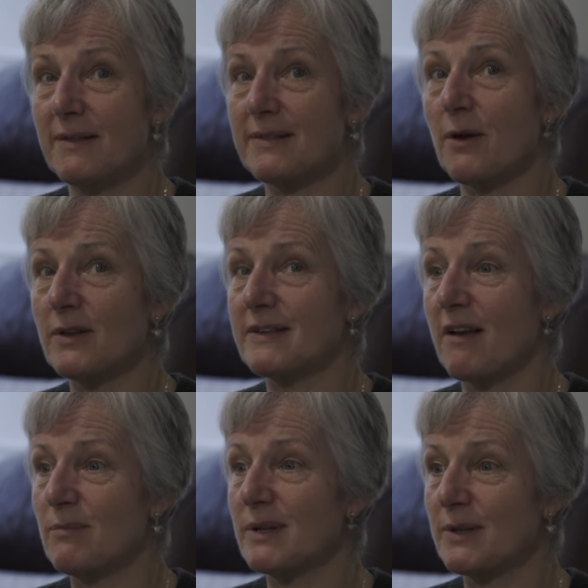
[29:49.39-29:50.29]
the Scottish
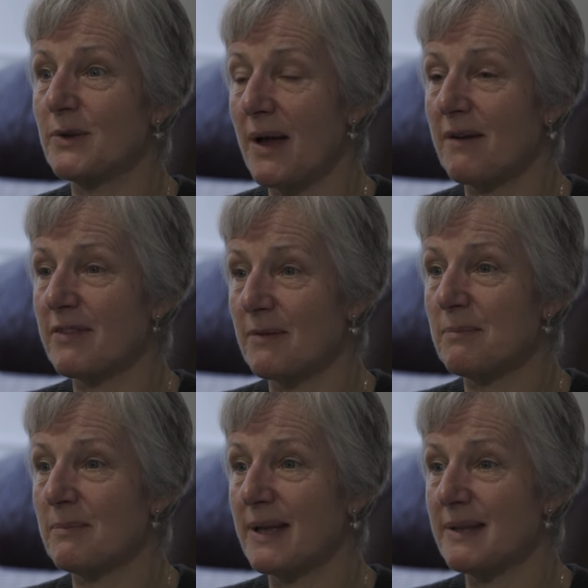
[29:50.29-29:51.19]
government do have
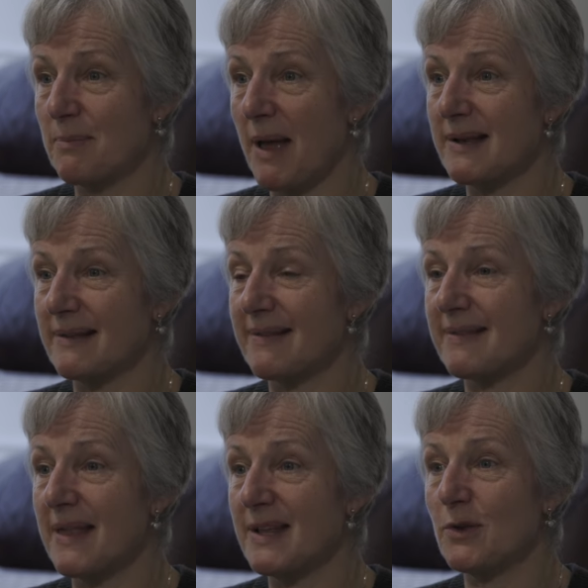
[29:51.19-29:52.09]
some independence
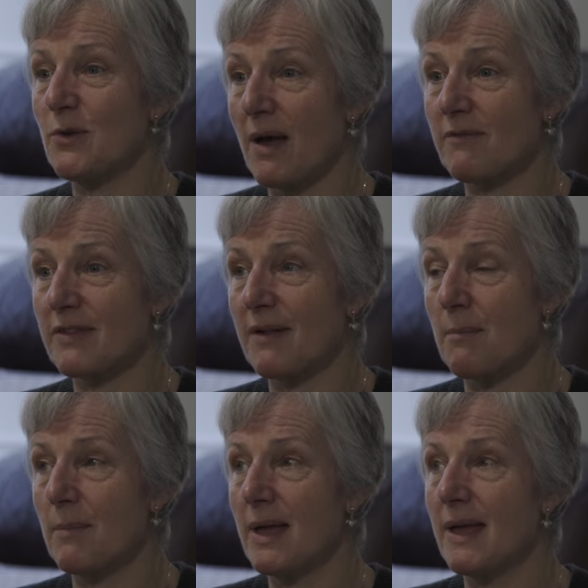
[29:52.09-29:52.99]
and they do have some